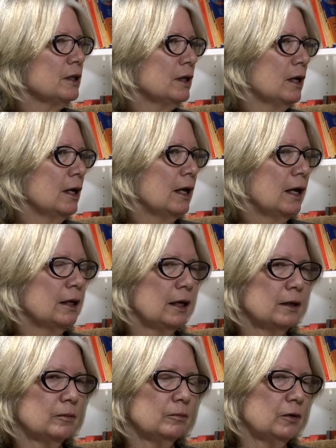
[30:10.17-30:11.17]

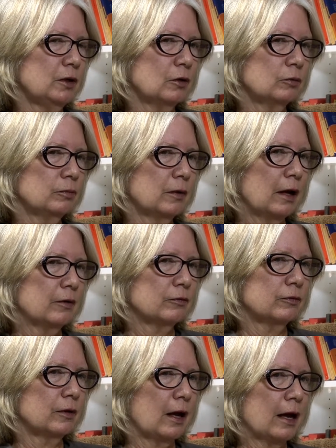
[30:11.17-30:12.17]
And you know,
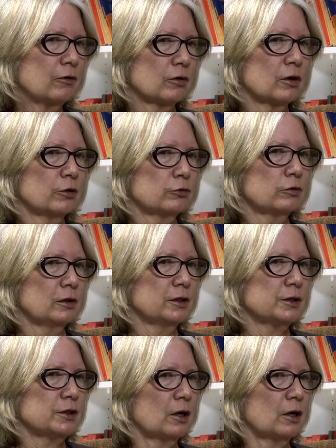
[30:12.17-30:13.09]
agriculturalists